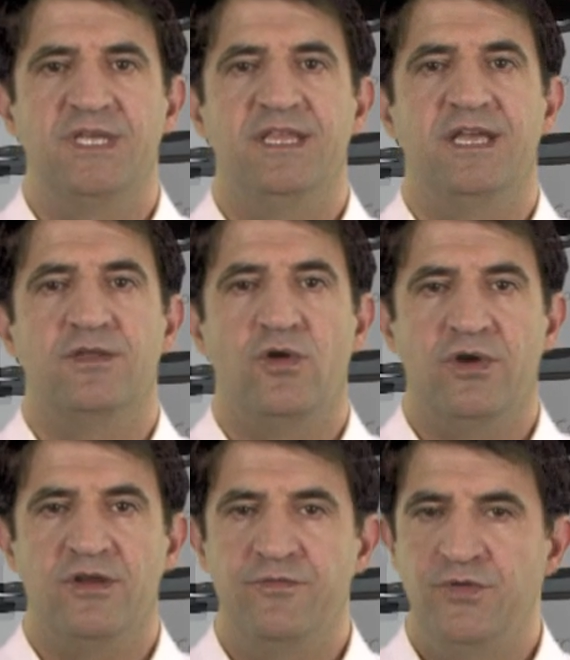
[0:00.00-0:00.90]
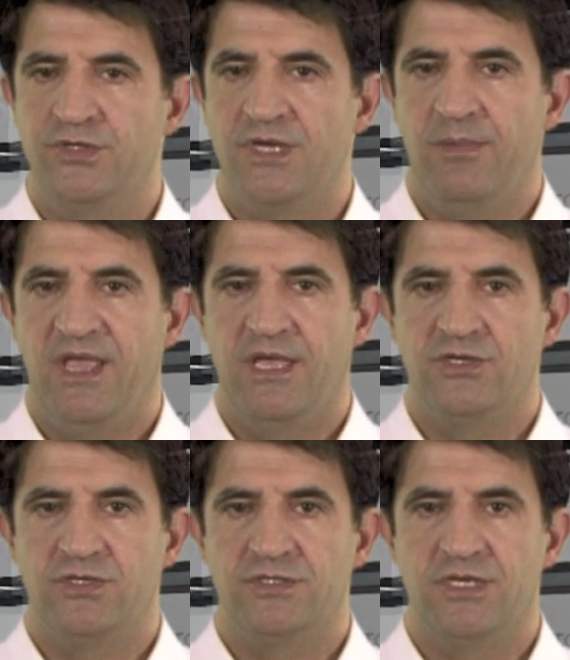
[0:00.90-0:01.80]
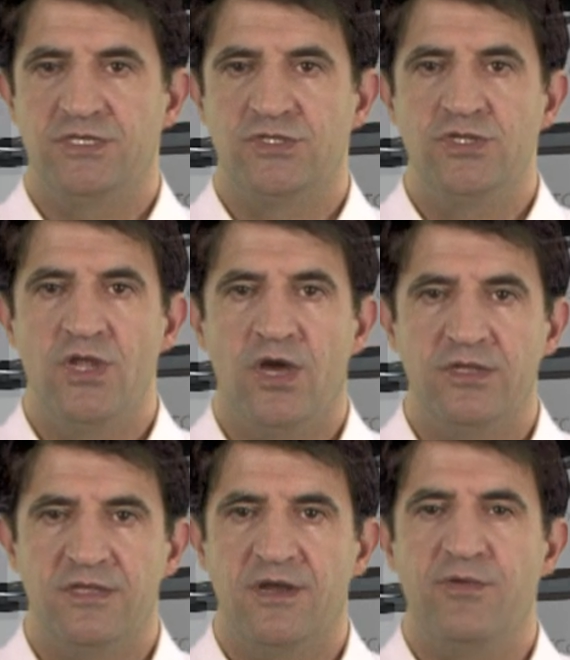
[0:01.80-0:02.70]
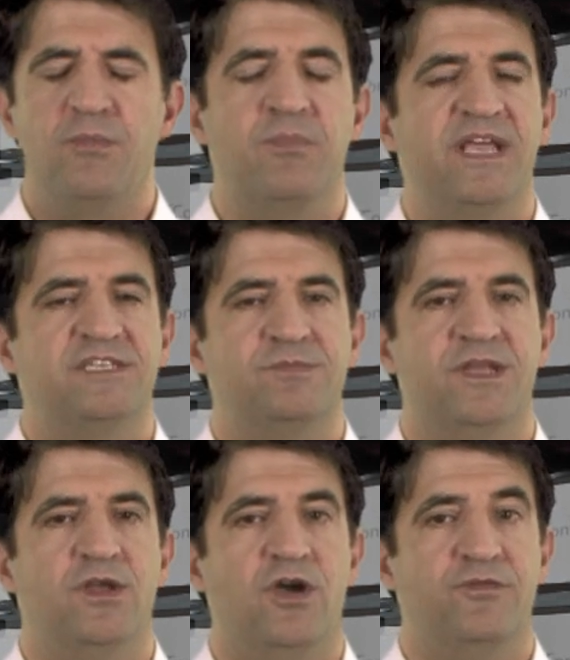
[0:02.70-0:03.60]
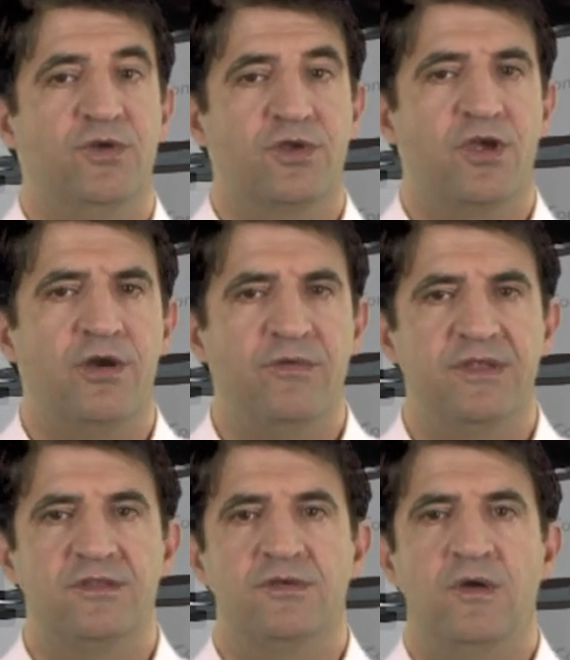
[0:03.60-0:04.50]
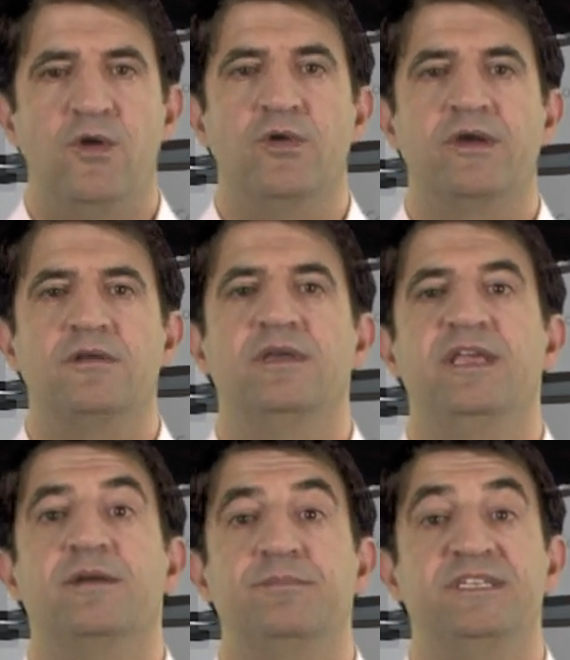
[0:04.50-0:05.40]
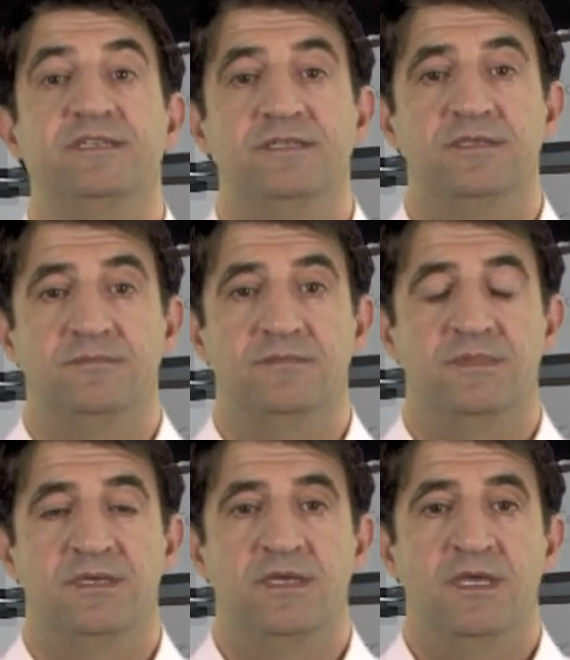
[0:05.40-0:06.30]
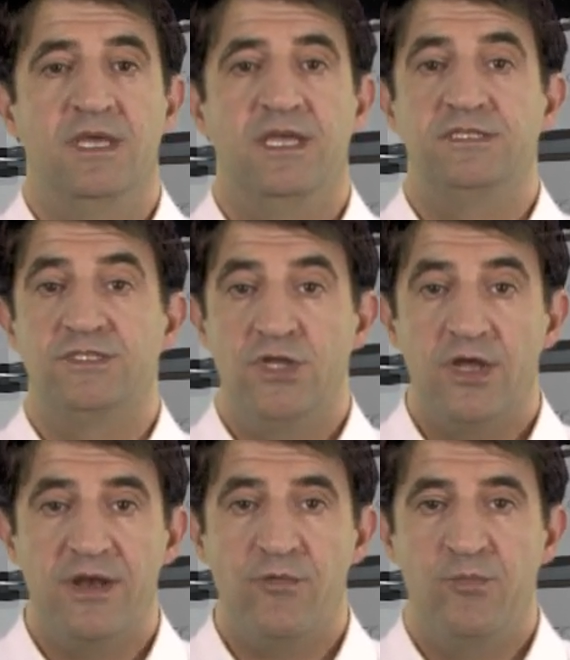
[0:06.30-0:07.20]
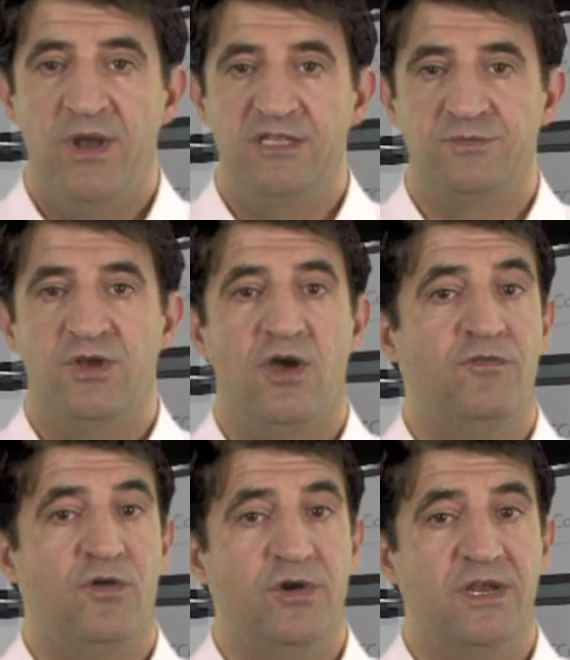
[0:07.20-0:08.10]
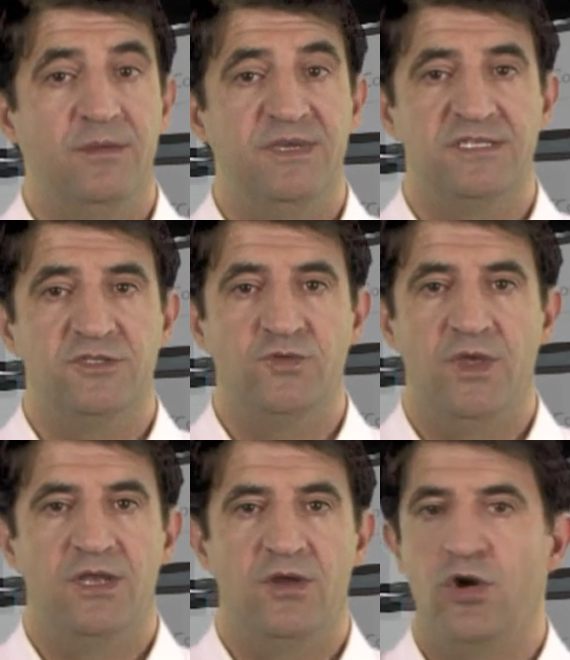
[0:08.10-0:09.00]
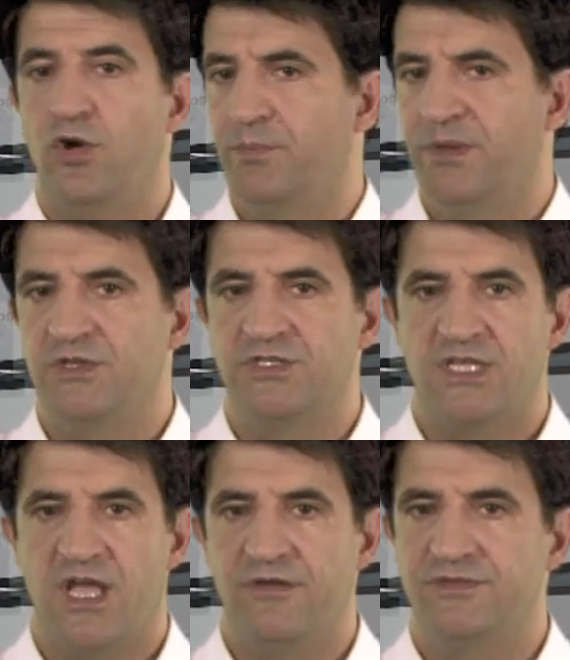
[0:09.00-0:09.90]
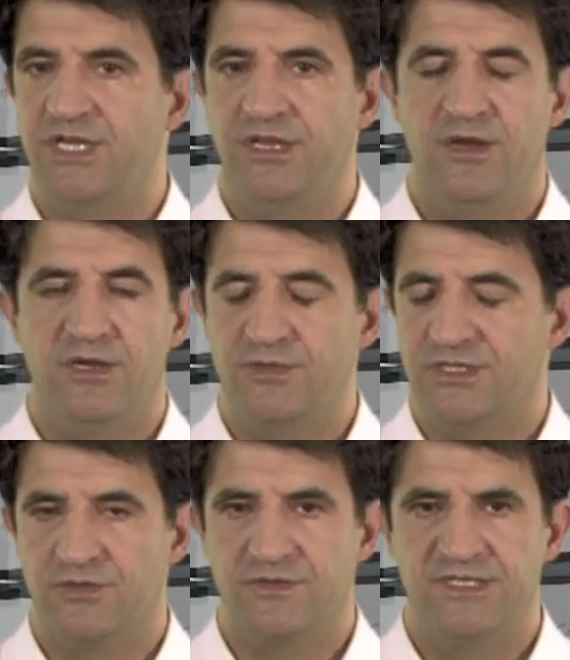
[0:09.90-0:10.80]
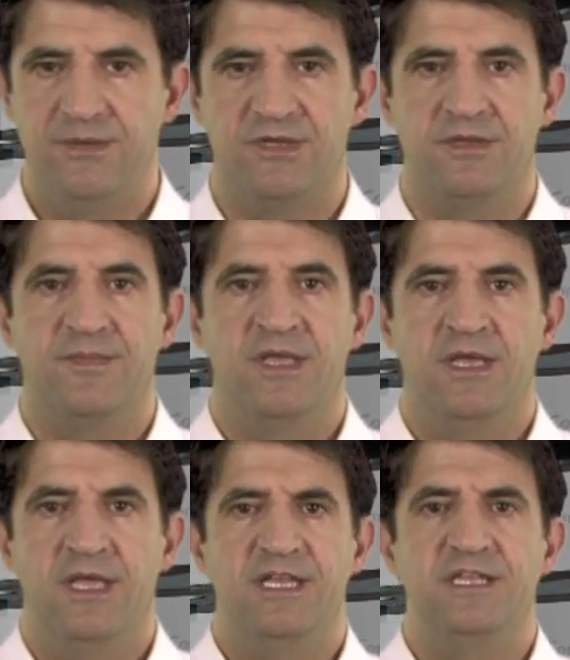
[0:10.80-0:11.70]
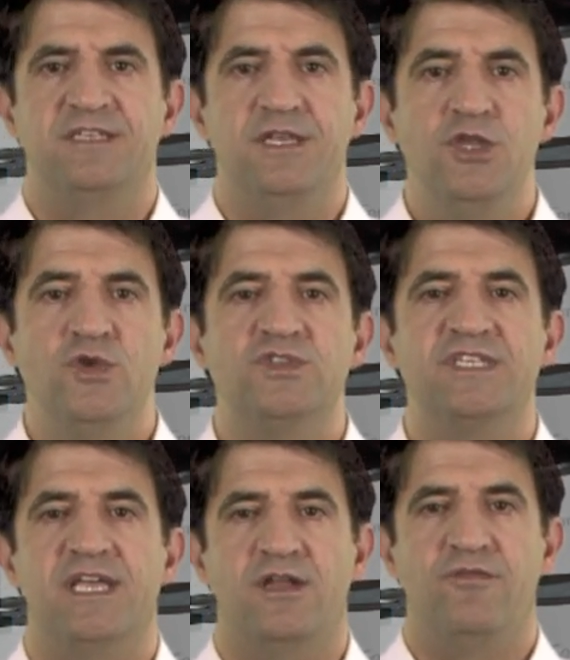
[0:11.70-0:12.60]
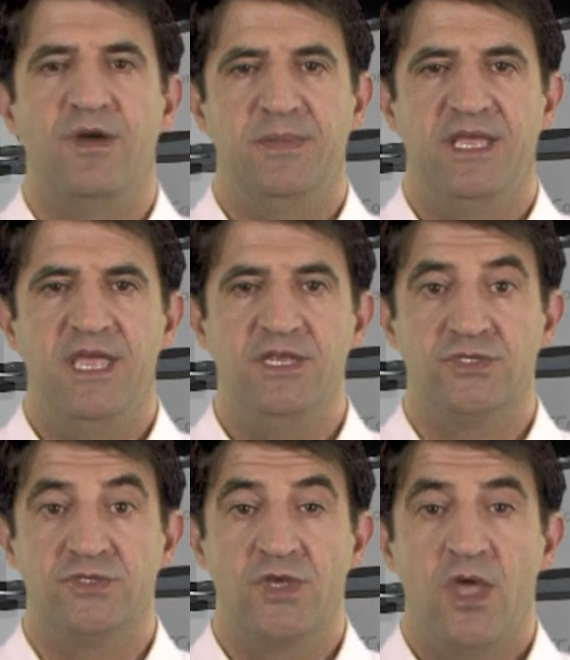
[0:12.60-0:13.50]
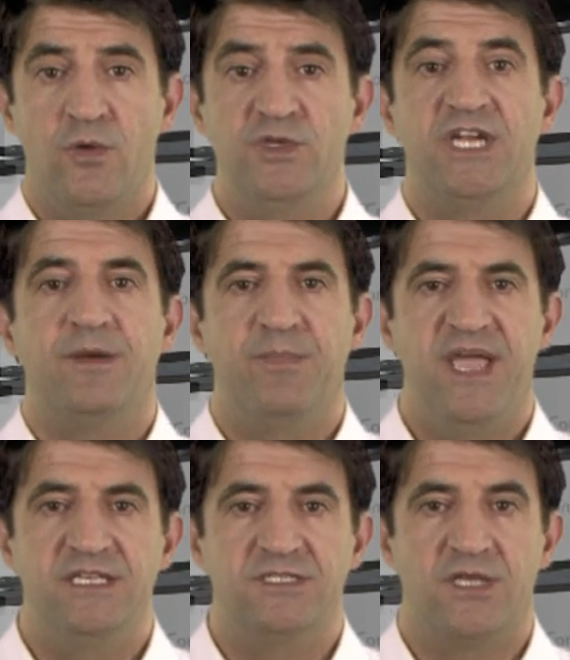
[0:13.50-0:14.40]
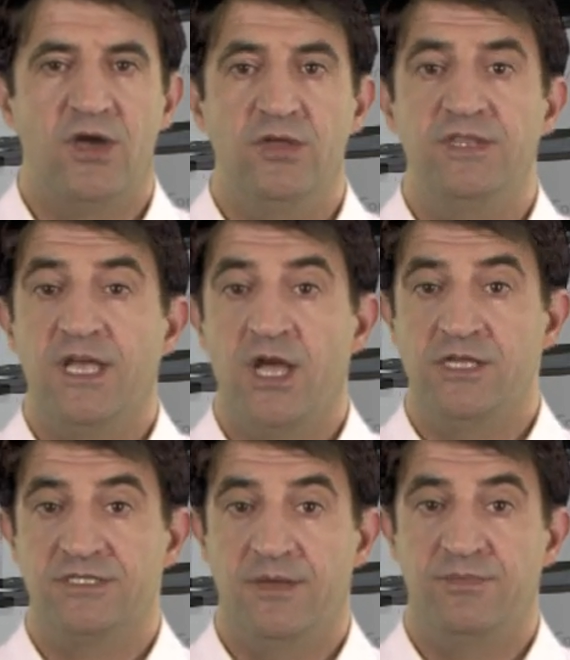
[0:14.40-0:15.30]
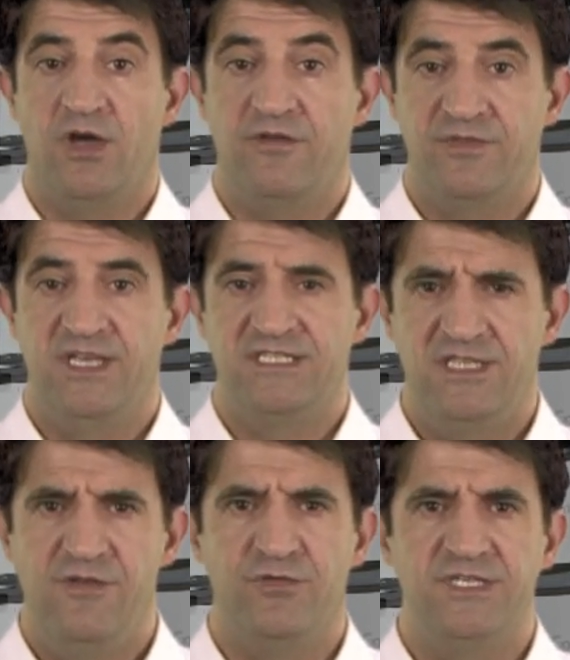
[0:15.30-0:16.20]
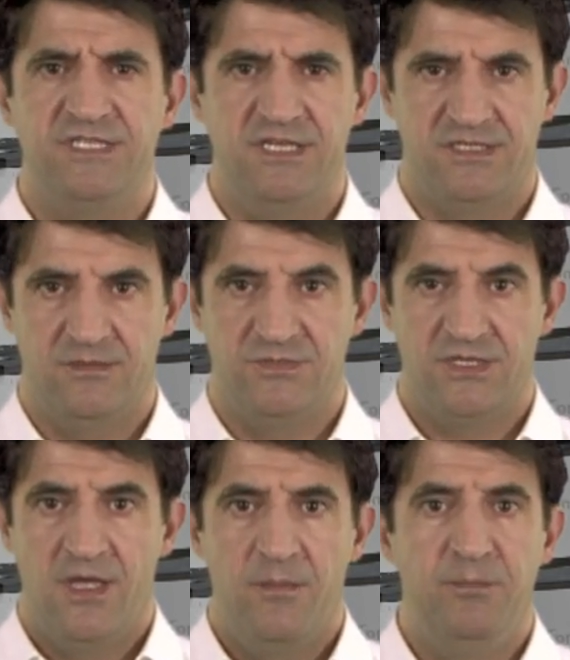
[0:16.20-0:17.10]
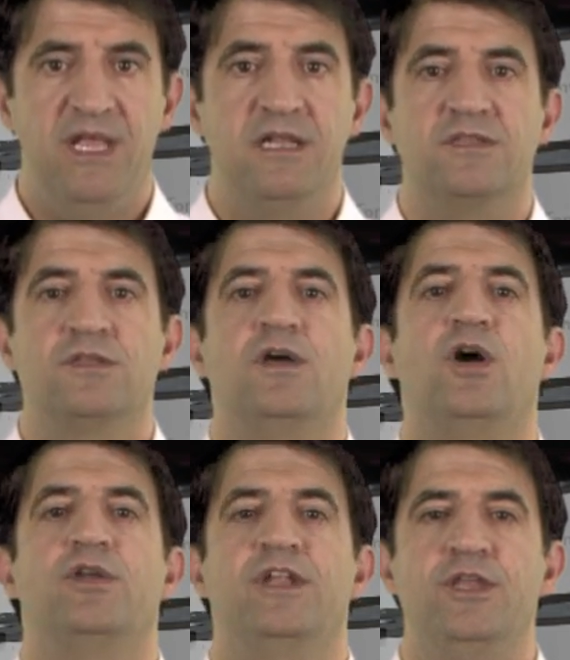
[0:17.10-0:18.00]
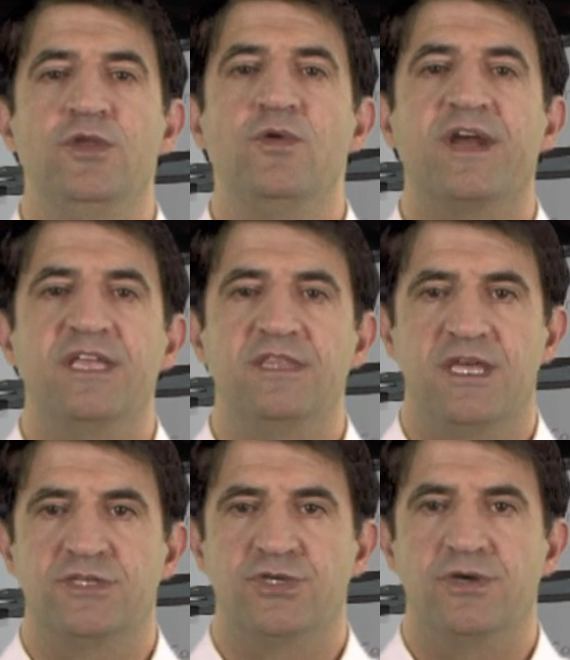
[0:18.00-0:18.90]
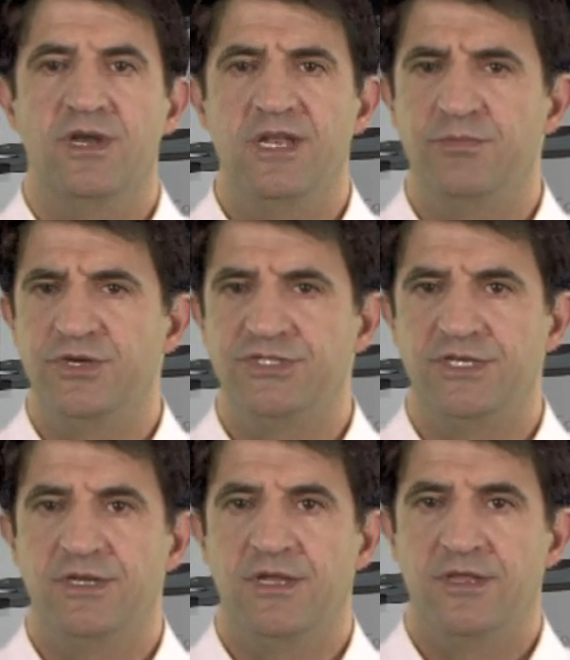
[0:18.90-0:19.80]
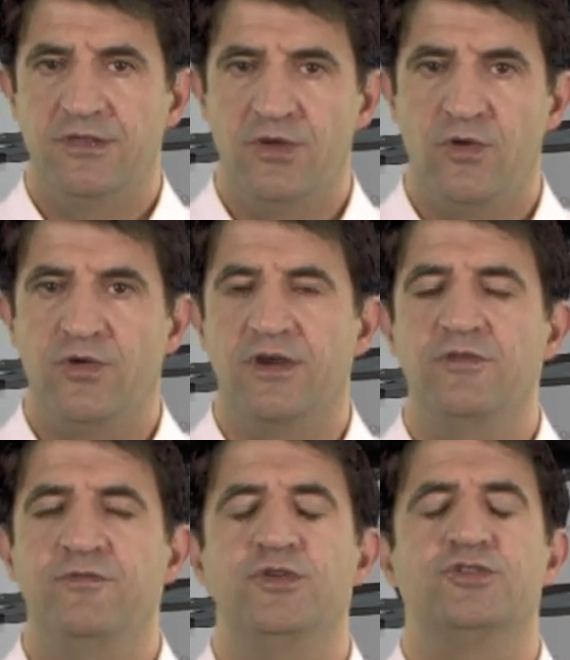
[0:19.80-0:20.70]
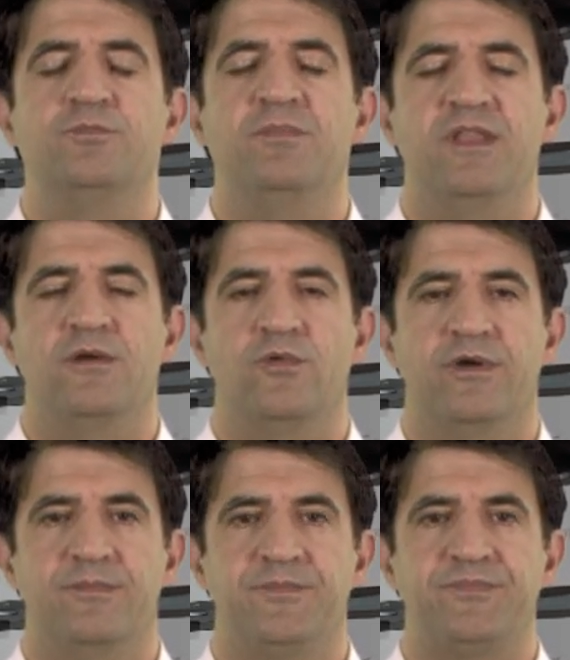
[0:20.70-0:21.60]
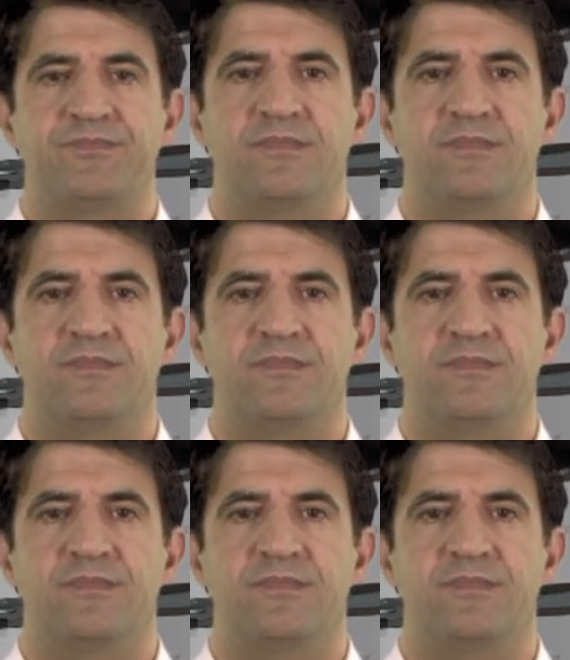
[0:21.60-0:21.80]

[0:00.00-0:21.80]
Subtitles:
to say that Oracle Fusion applications is not a replacement of your current Oracle ERP system. It is not a replacement of Oracle Business Suite or PeopleSoft, JDR, or Siebel. It is a new set of applications which are based on the concept of these different systems built on a new architecture leveraging the Oracle Fusion middleware.